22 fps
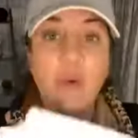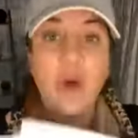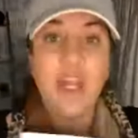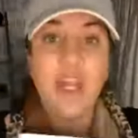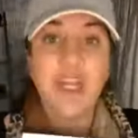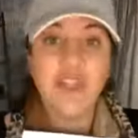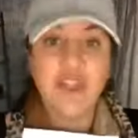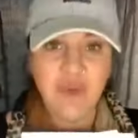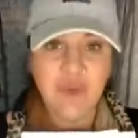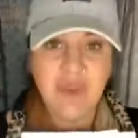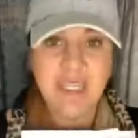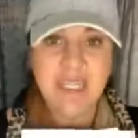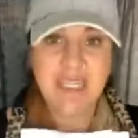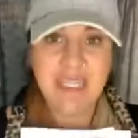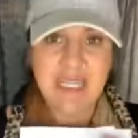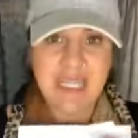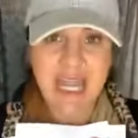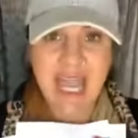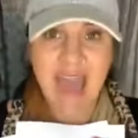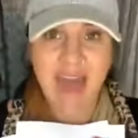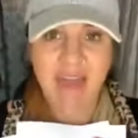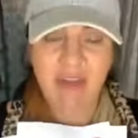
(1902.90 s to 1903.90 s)
to do this
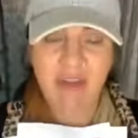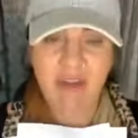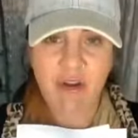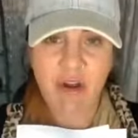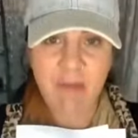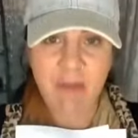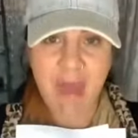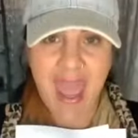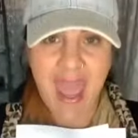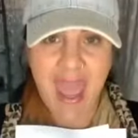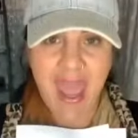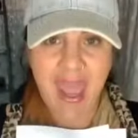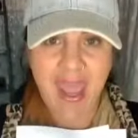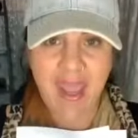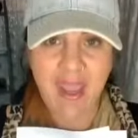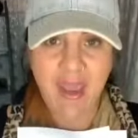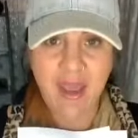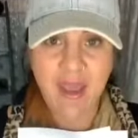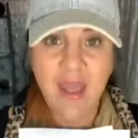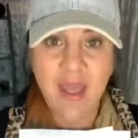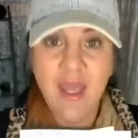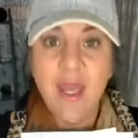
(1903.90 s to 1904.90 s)
together in May.
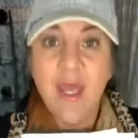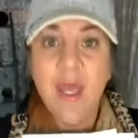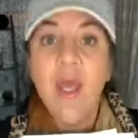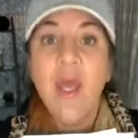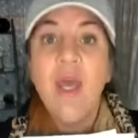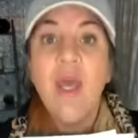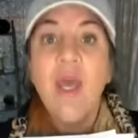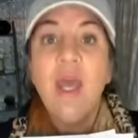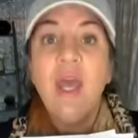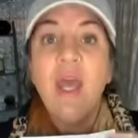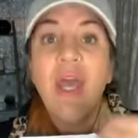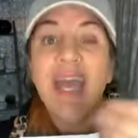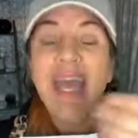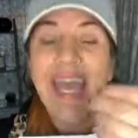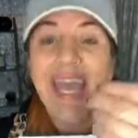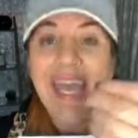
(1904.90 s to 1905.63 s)
It